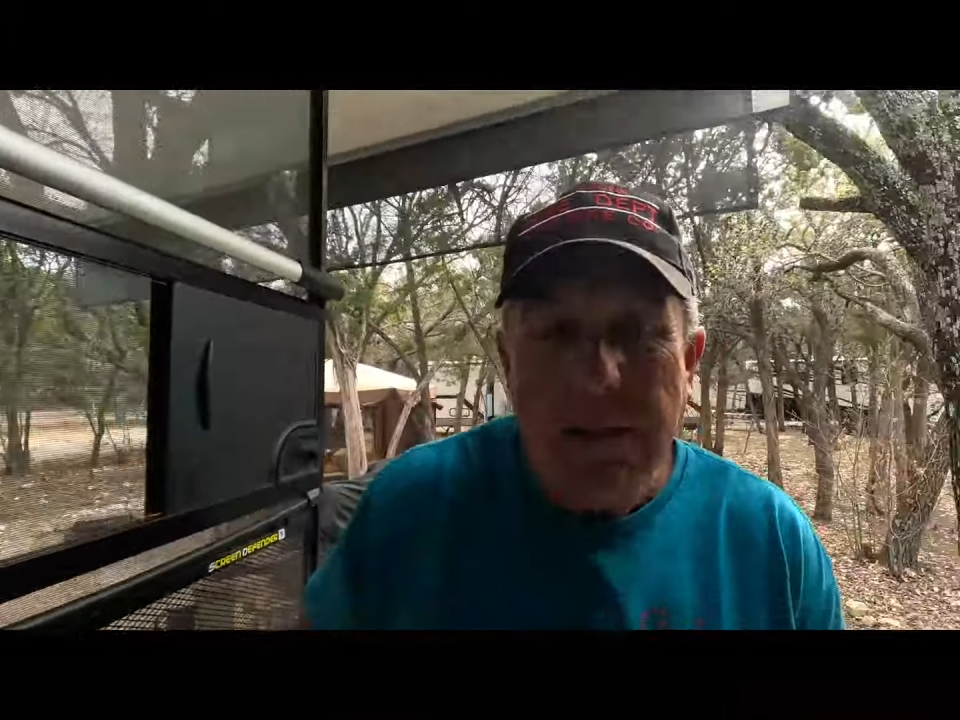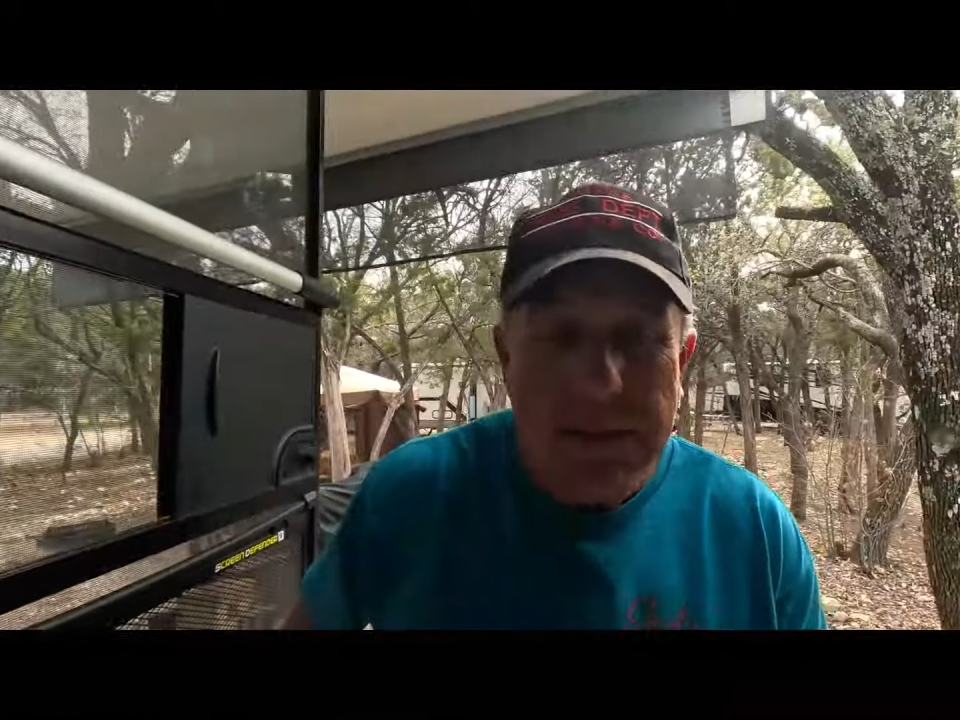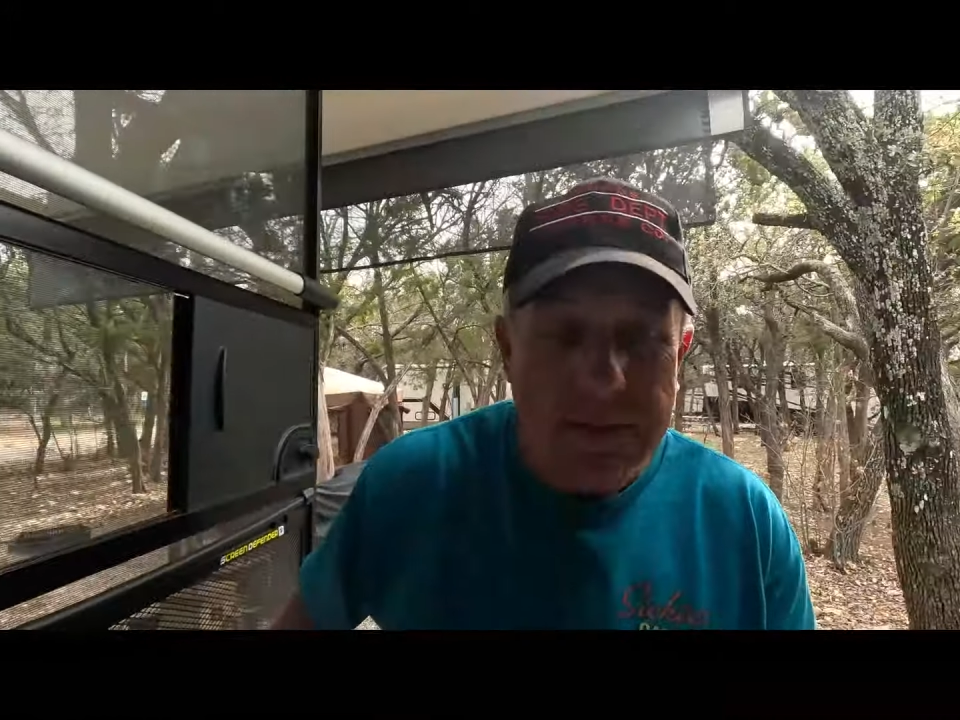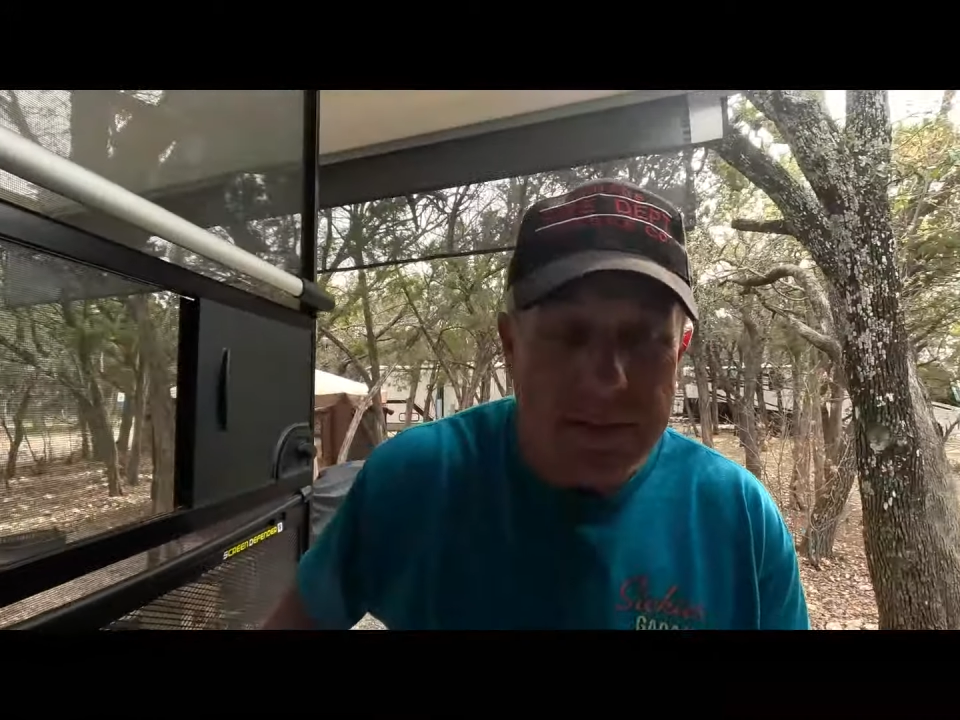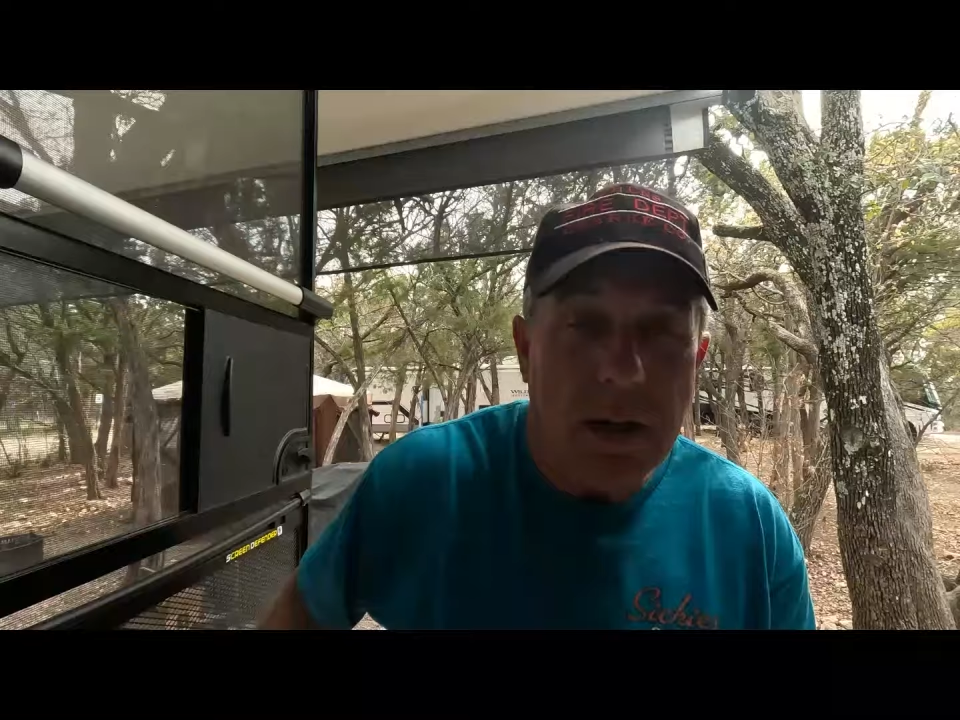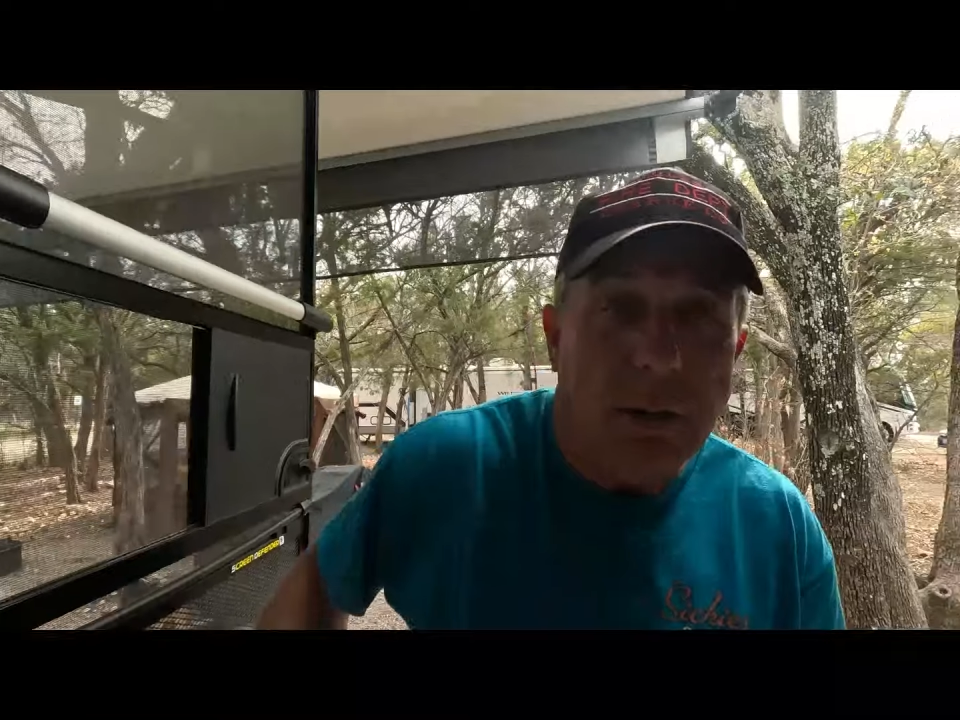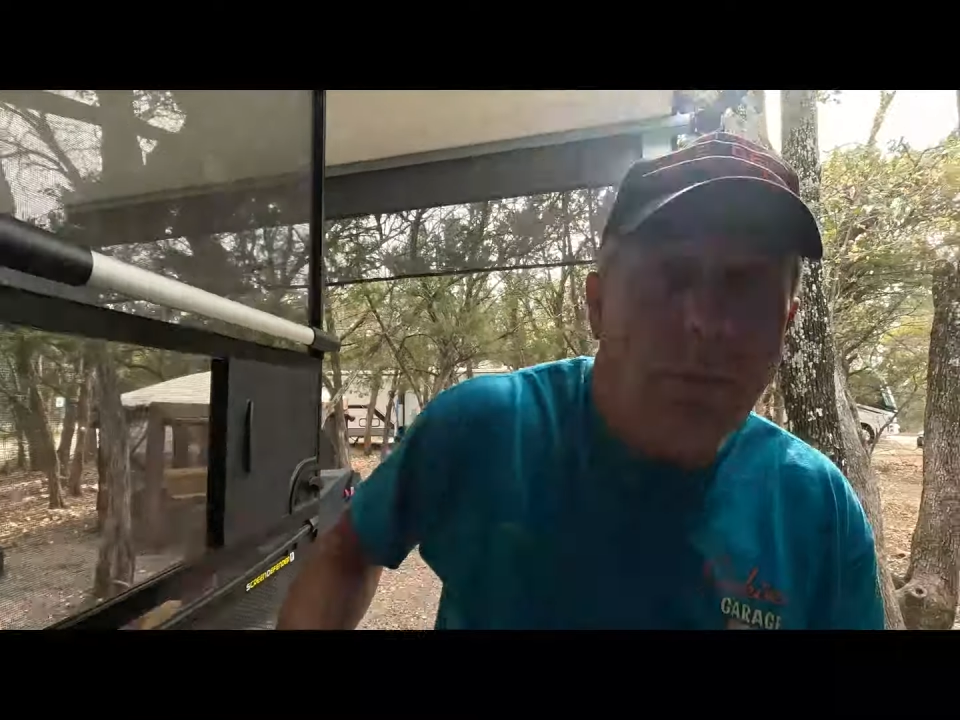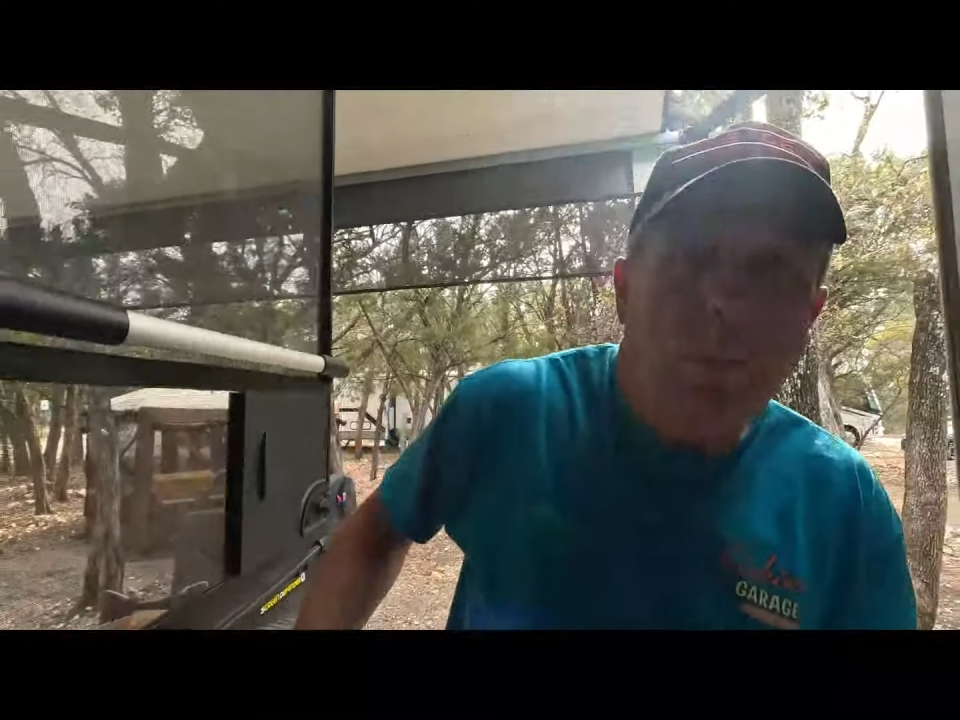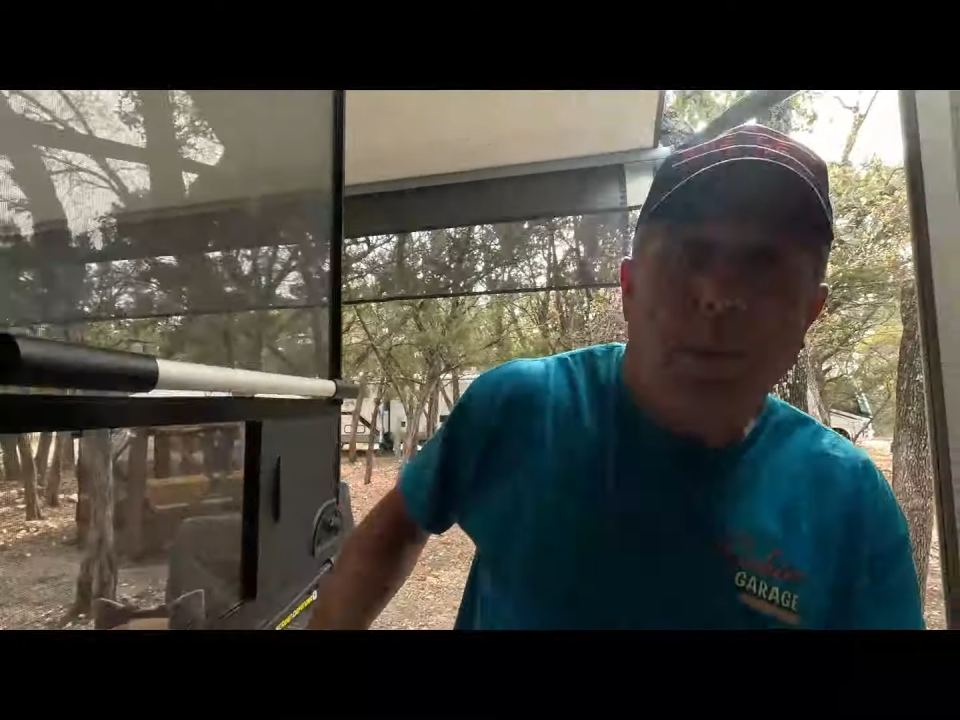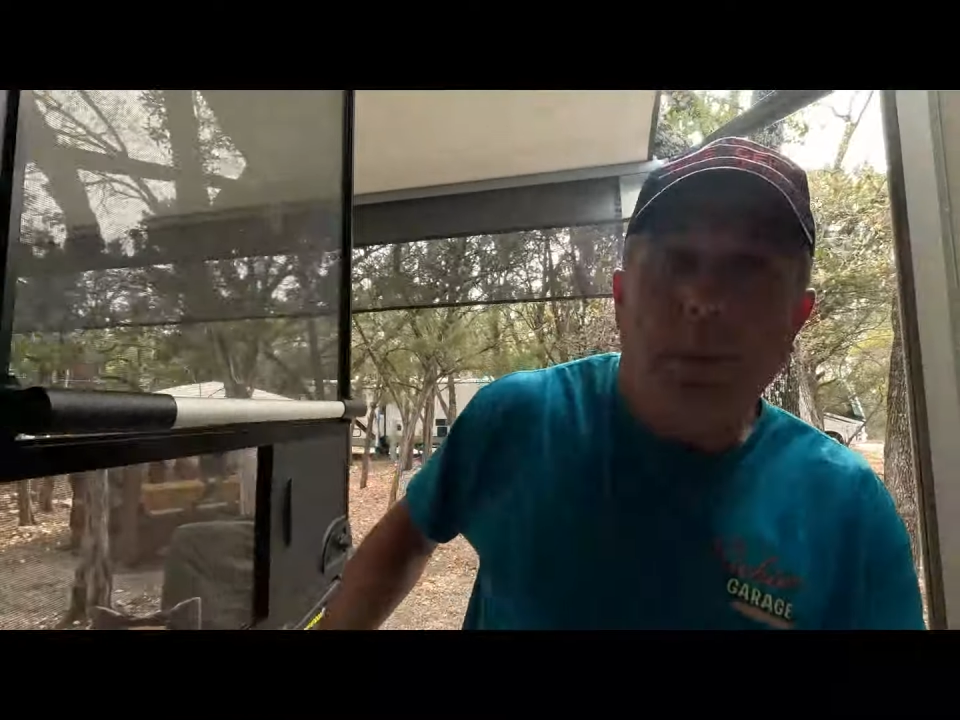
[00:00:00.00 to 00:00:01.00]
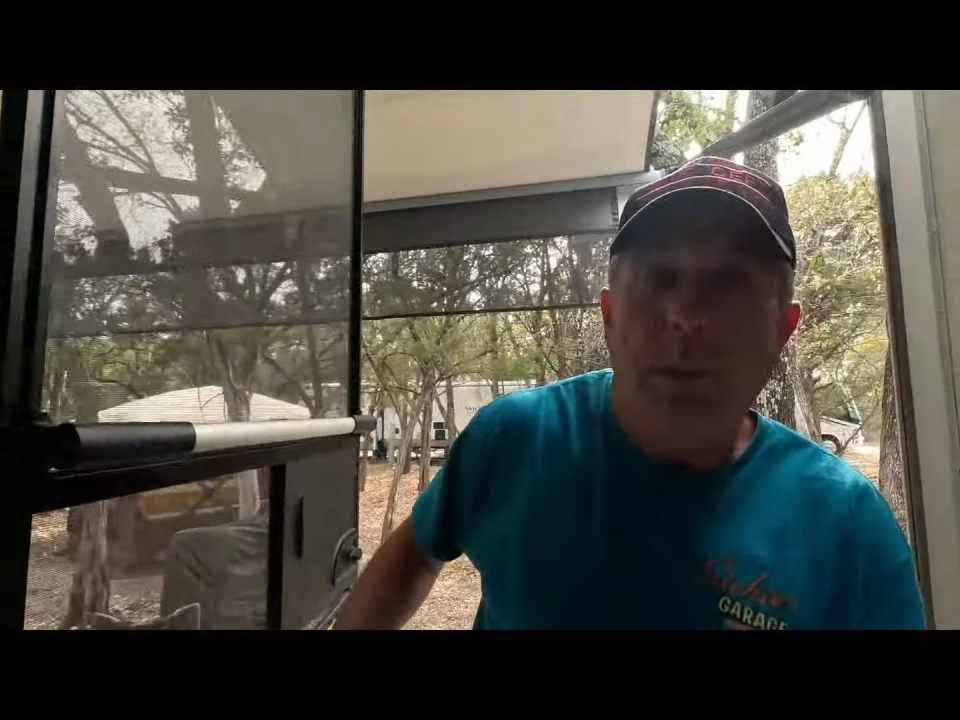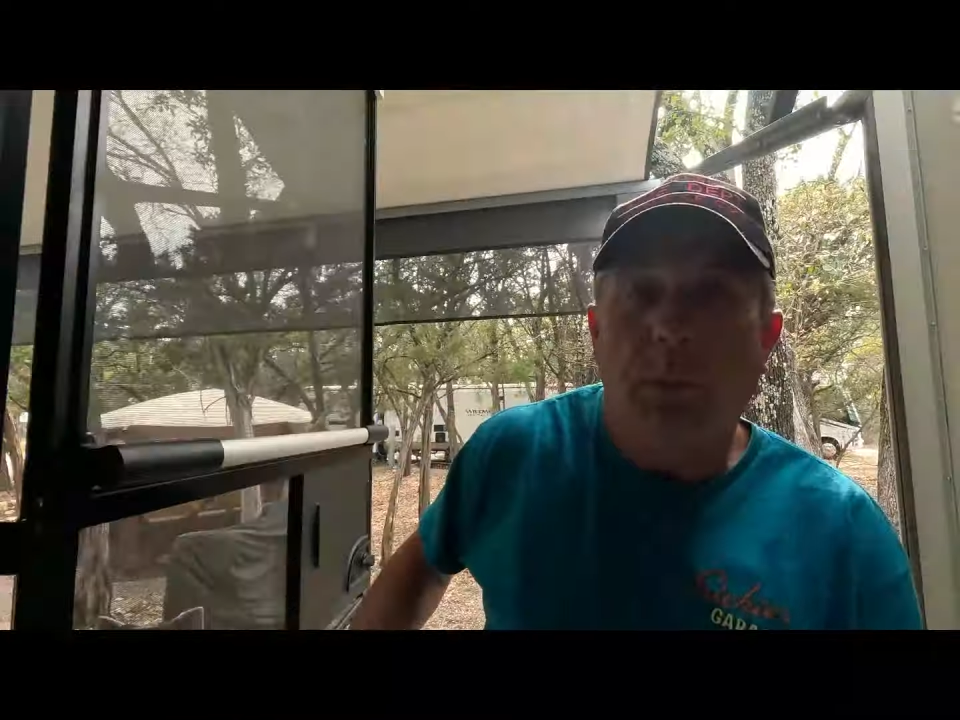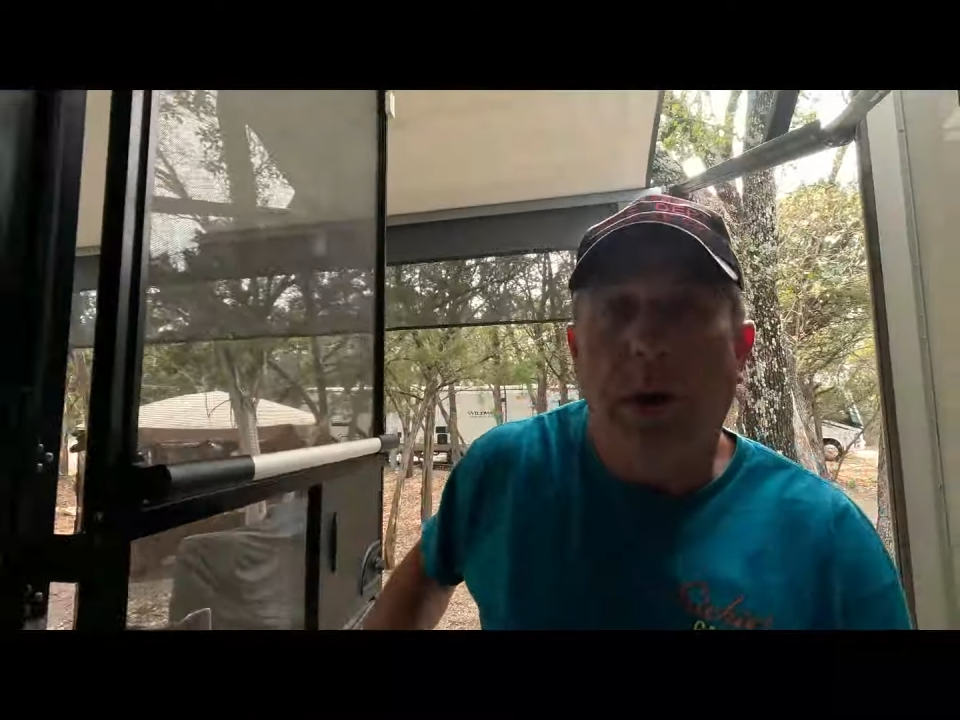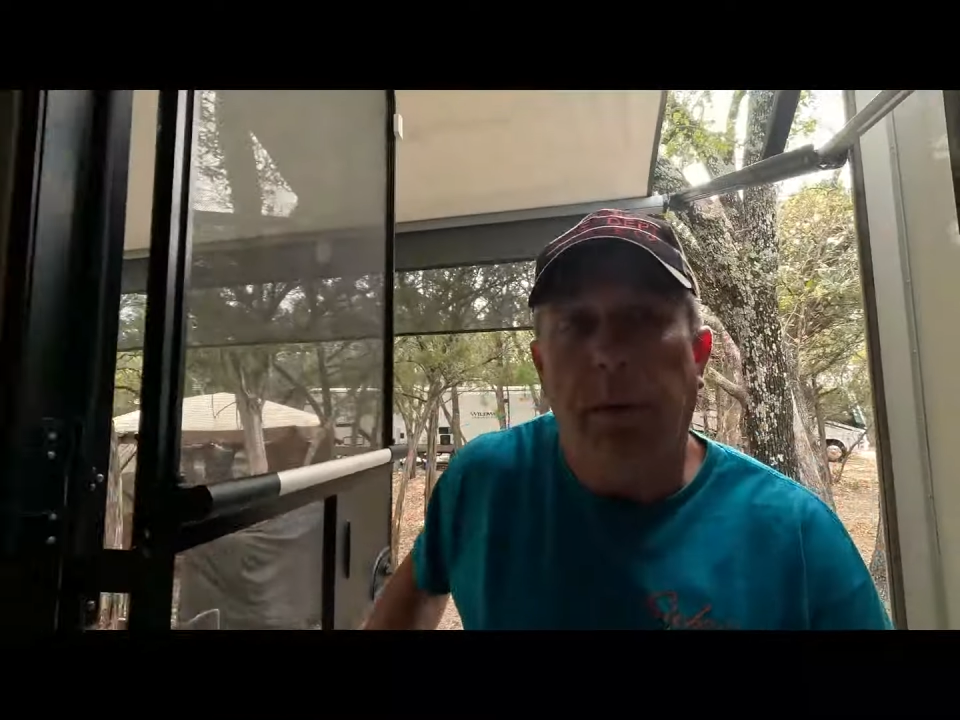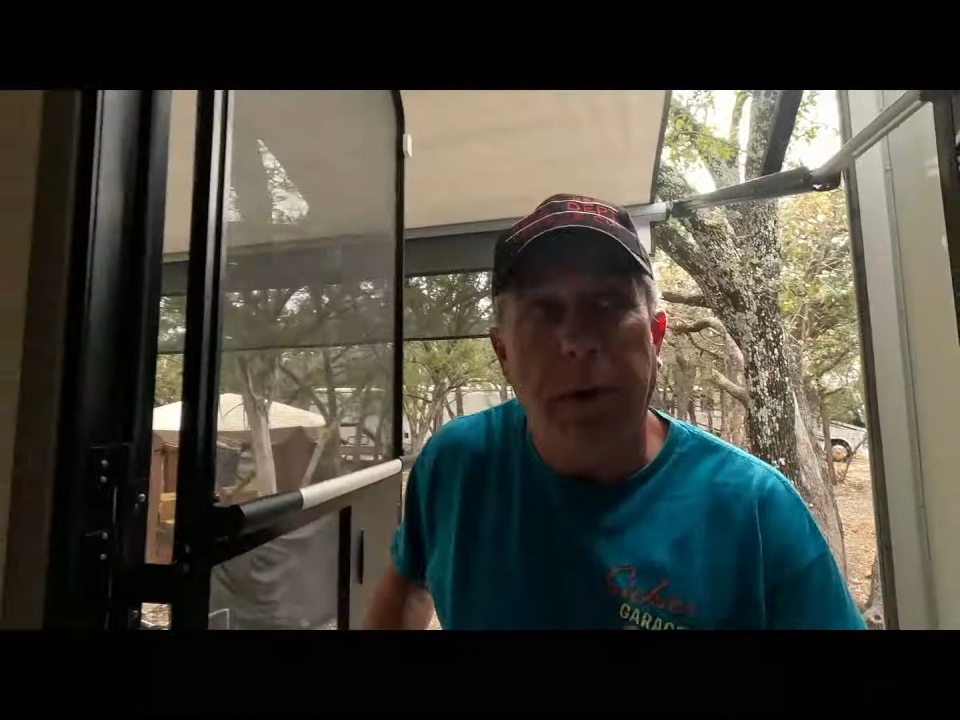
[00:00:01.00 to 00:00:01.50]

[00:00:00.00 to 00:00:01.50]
So, while